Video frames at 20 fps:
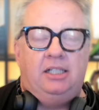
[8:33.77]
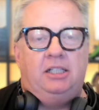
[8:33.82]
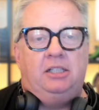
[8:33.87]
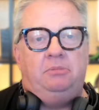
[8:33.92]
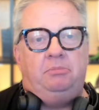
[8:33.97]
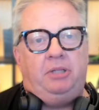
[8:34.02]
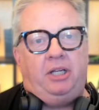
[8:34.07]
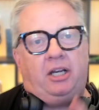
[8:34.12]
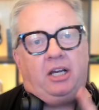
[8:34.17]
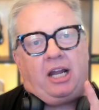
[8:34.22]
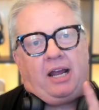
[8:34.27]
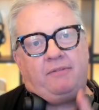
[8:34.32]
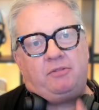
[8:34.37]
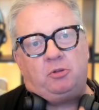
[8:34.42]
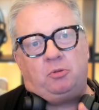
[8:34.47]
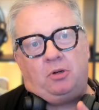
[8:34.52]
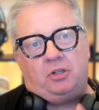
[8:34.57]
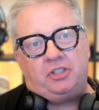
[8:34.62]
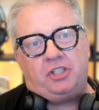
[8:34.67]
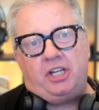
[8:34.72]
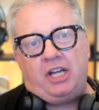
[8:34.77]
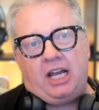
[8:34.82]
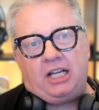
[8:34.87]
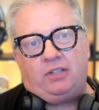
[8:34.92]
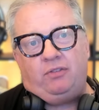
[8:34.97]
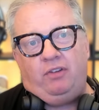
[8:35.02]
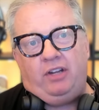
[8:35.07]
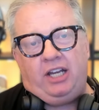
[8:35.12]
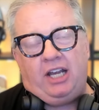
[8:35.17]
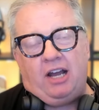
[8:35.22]
But you're going to have to watch the next
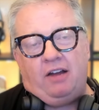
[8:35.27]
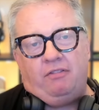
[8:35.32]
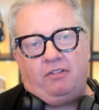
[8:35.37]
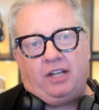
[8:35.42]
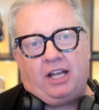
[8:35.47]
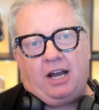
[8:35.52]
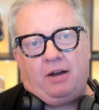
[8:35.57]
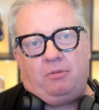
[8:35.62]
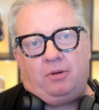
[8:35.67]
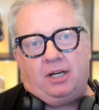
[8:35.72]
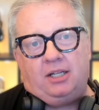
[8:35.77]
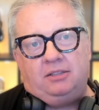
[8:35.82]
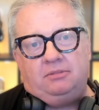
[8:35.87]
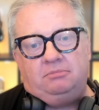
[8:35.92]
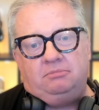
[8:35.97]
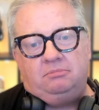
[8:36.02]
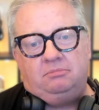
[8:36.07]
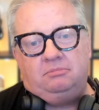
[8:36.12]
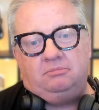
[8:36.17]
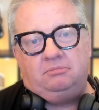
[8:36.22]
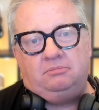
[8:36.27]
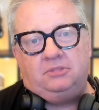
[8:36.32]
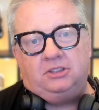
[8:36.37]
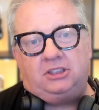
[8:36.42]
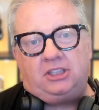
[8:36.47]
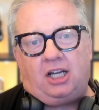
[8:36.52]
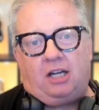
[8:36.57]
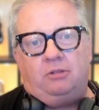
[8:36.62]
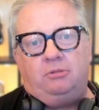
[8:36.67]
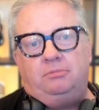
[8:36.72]
video for that one.
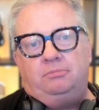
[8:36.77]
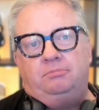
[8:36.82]
So,